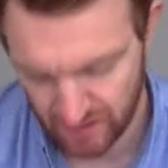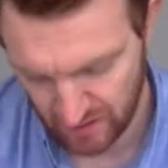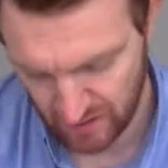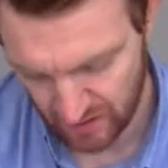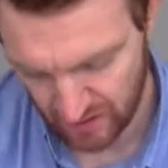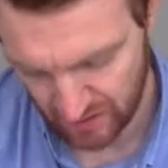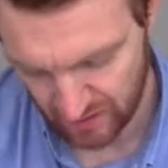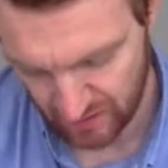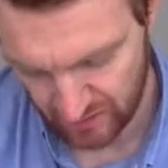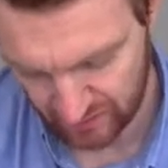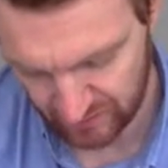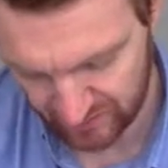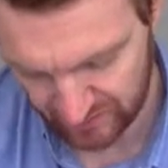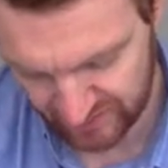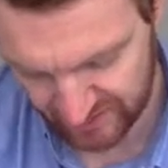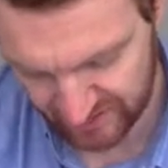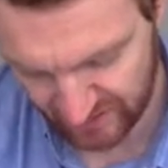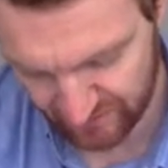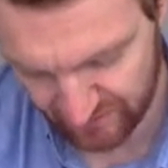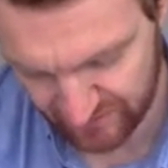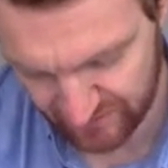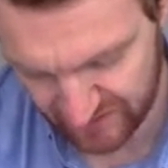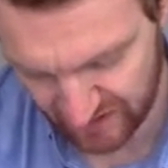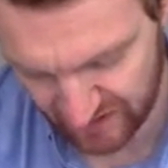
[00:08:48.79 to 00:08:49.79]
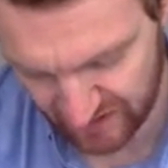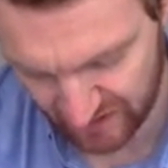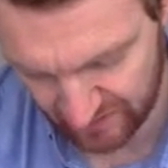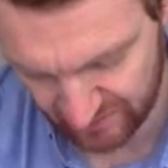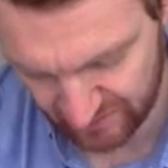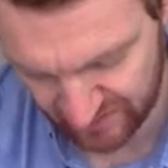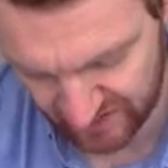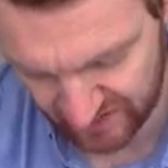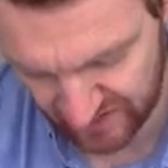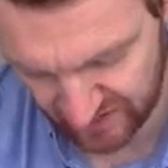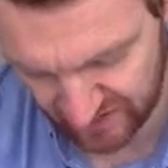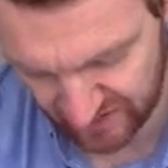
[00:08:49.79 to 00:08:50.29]
You'll
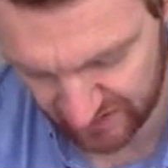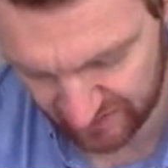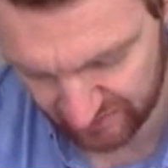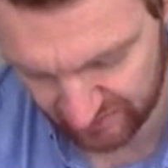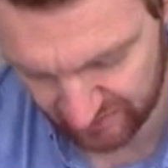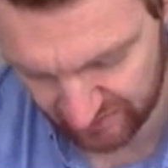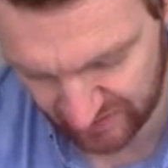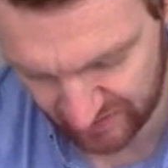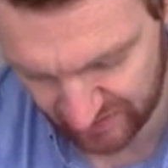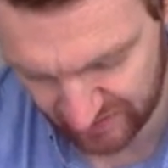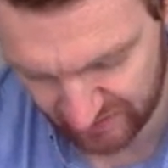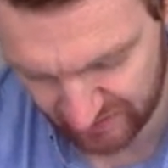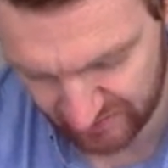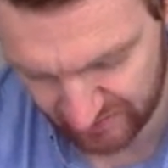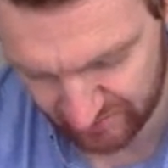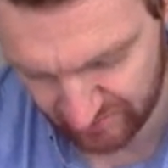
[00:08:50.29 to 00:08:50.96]
sometimes see this written